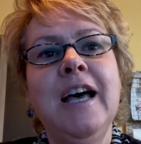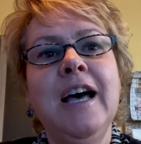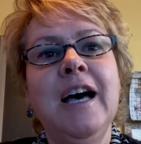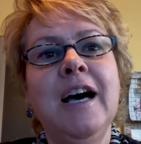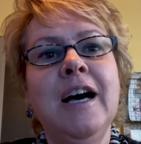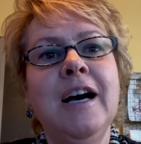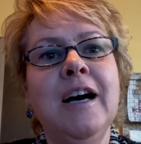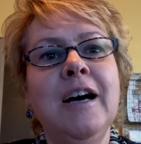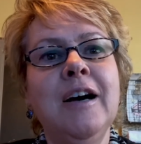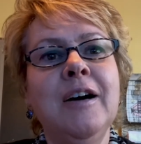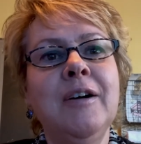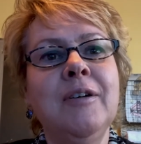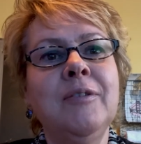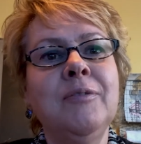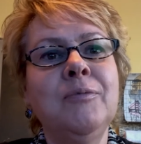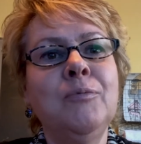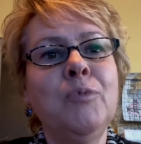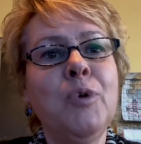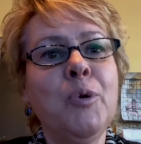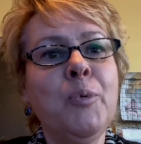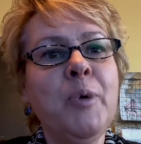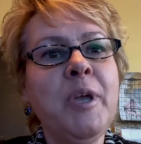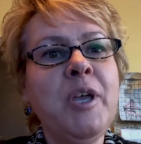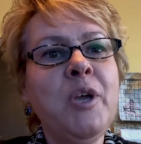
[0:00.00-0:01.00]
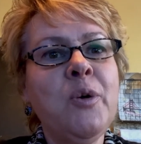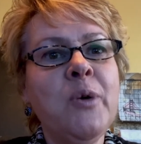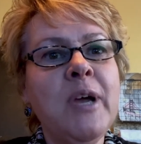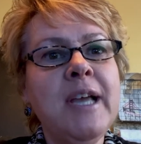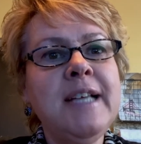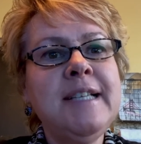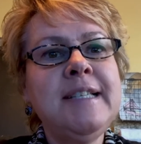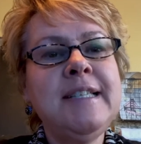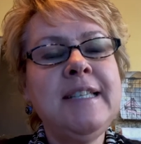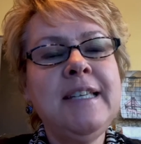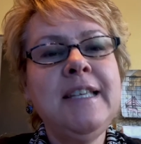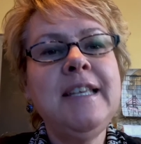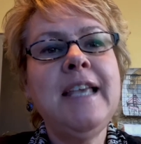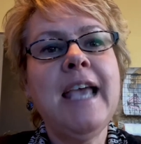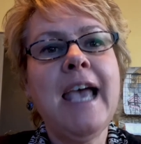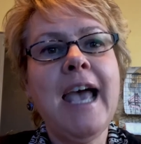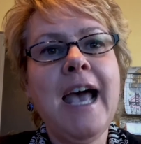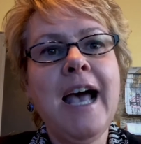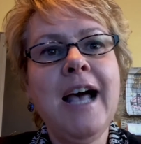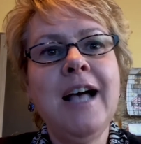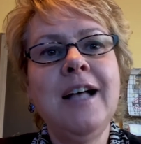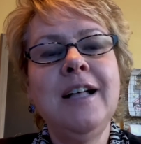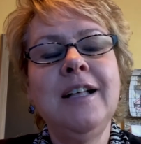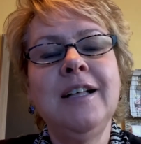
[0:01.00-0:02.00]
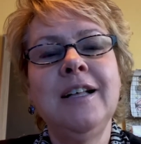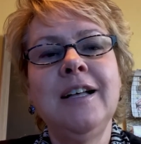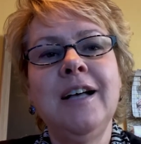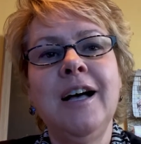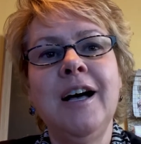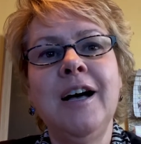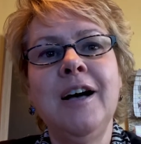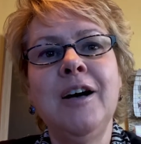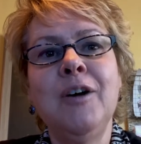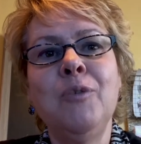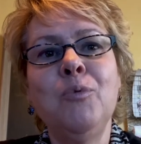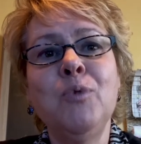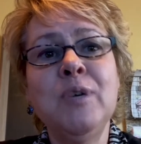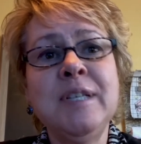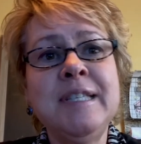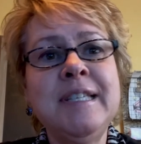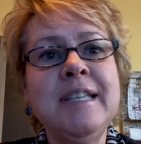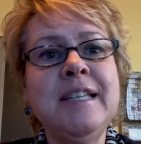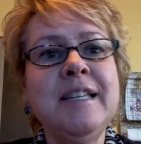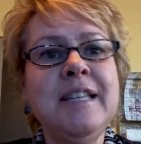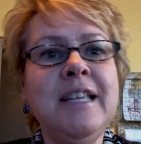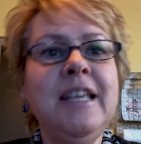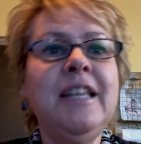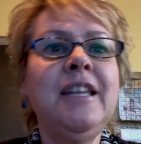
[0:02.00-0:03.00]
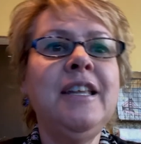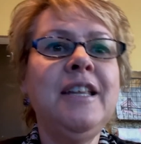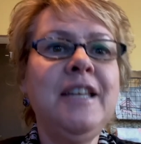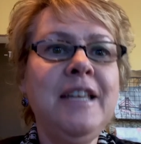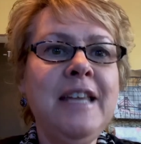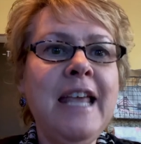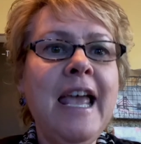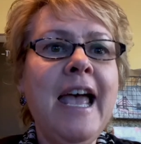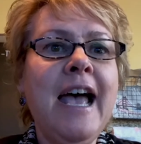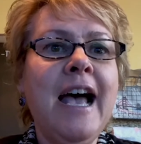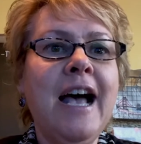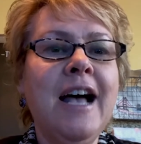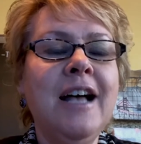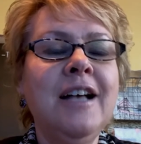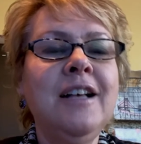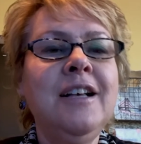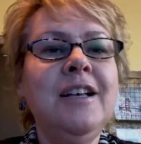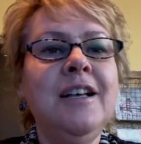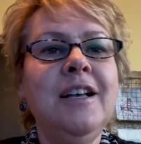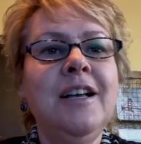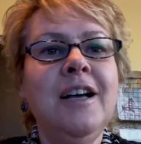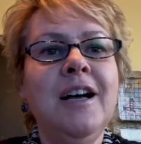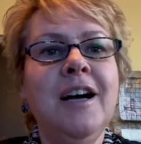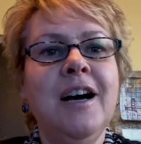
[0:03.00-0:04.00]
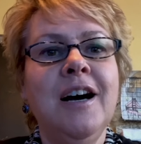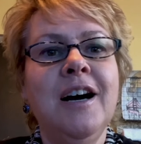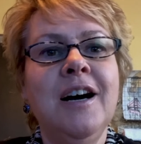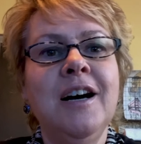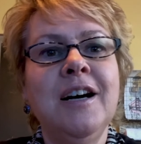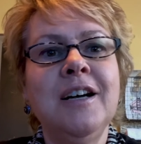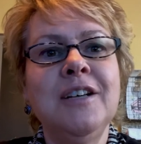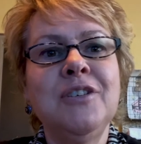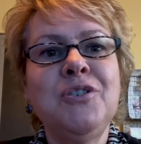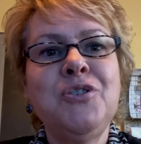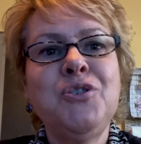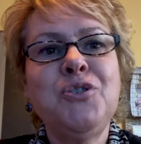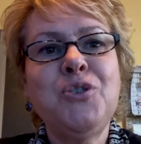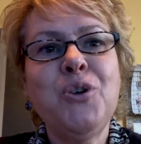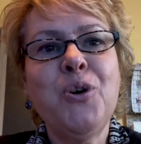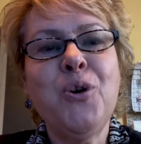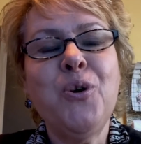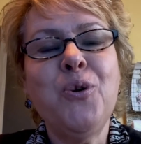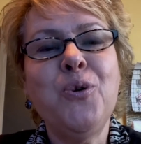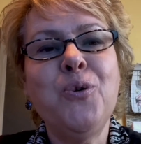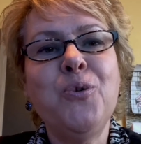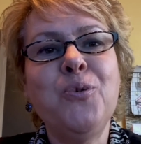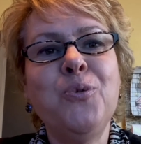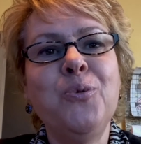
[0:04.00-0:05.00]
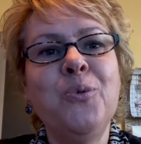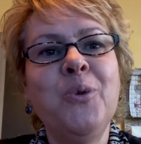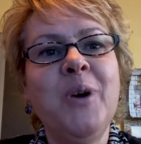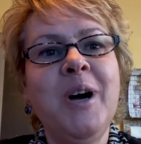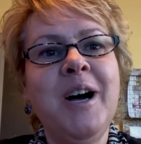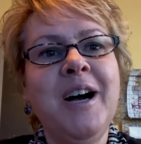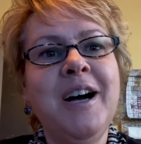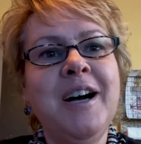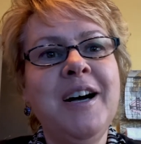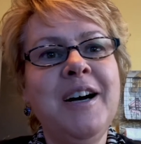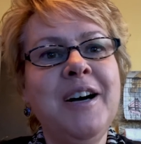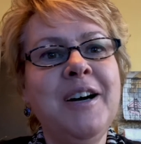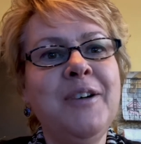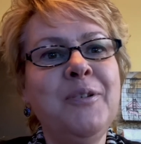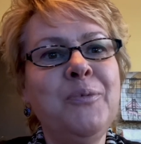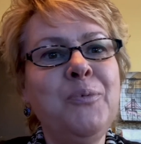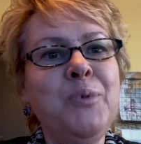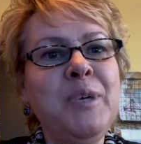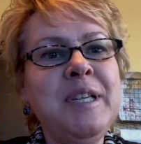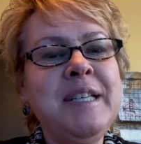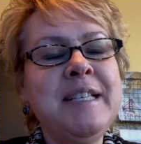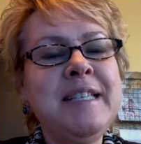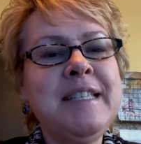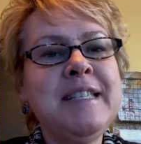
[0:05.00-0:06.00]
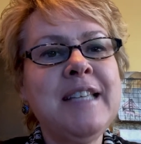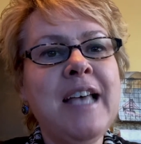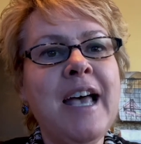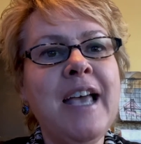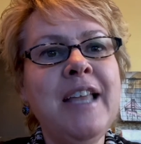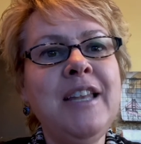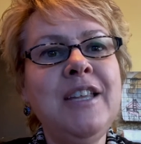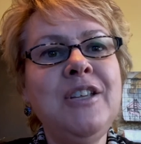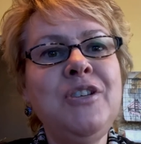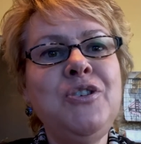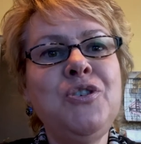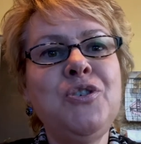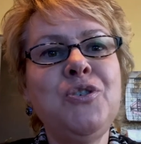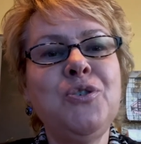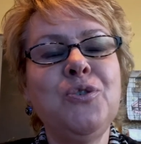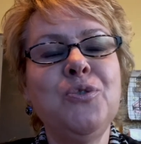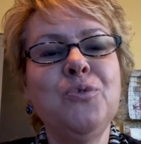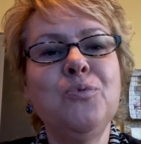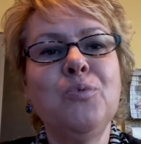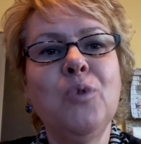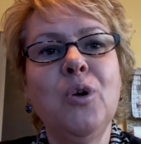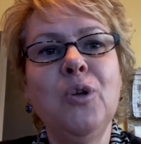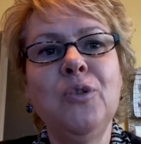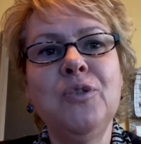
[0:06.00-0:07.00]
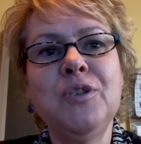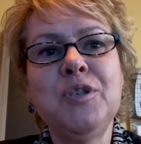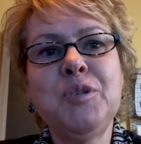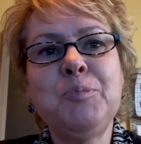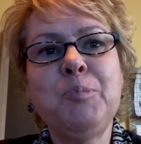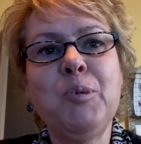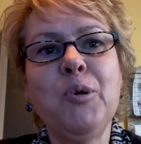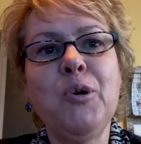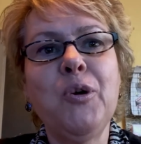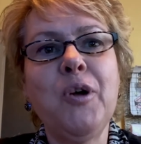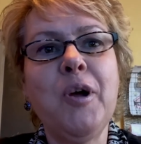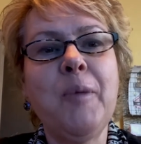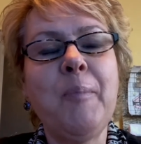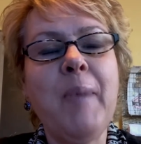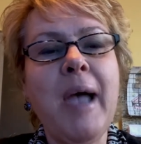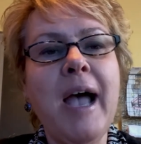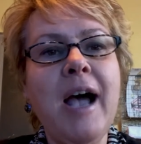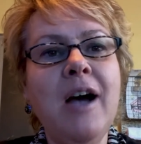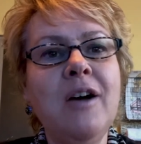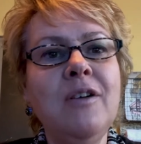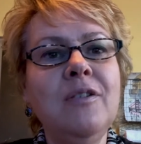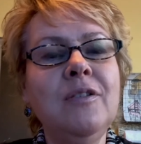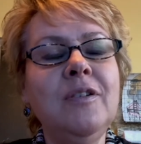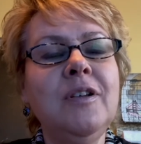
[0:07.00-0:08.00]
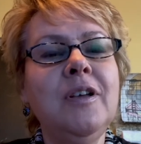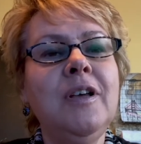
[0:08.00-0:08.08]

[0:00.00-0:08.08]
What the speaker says: Were we crazy? Yeah. Was it needed? Yeah. So we decided to roll this program out.